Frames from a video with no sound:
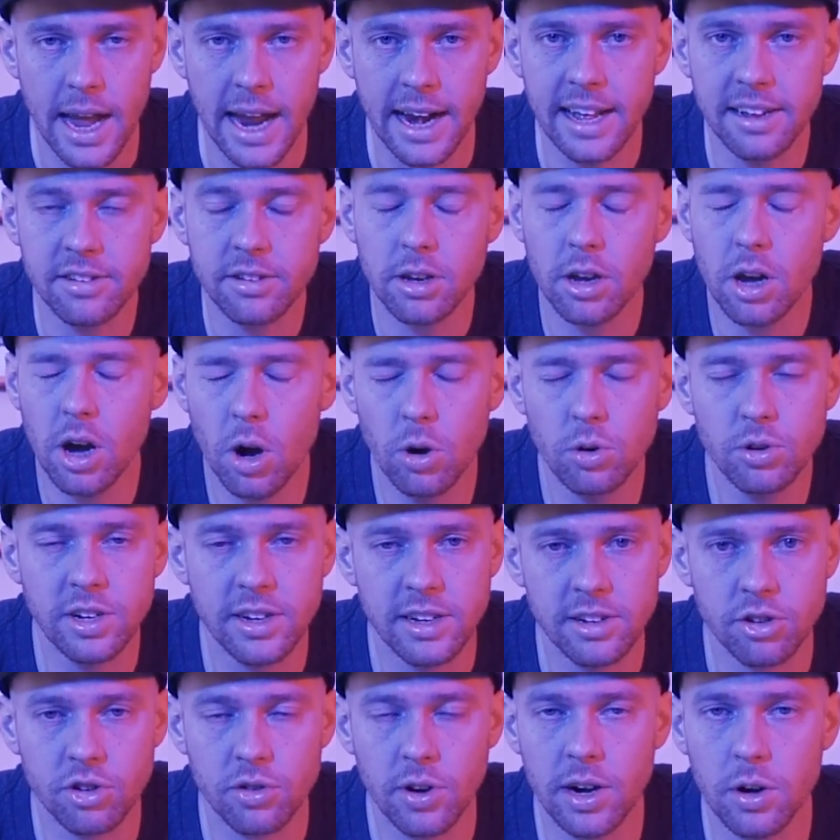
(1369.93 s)
And as a coach
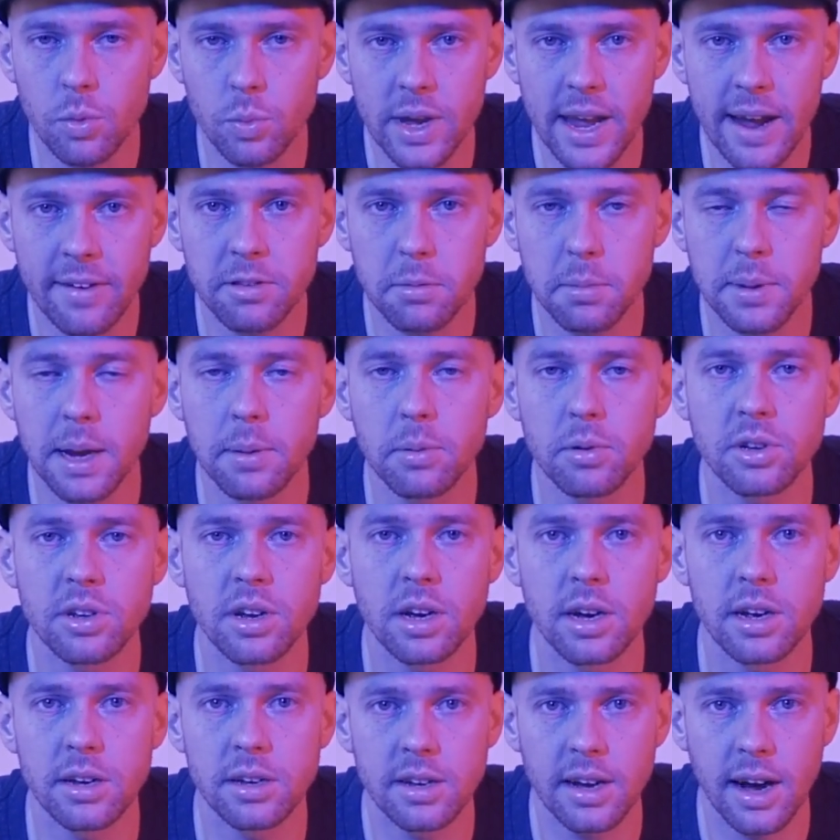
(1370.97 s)
and as a trainer, we have to be able
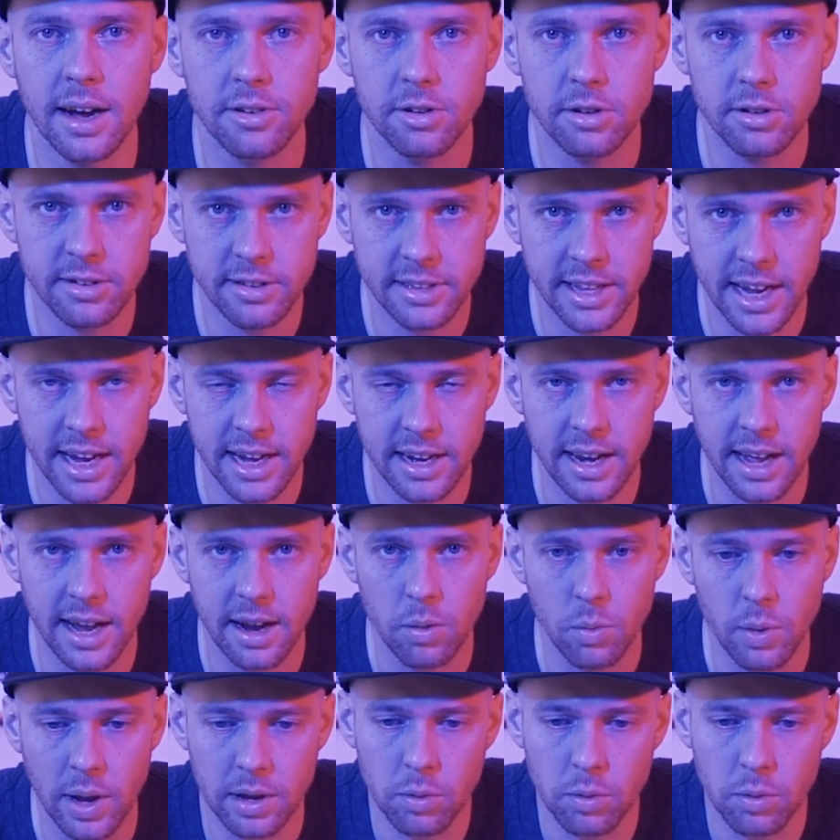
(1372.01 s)
to understand that.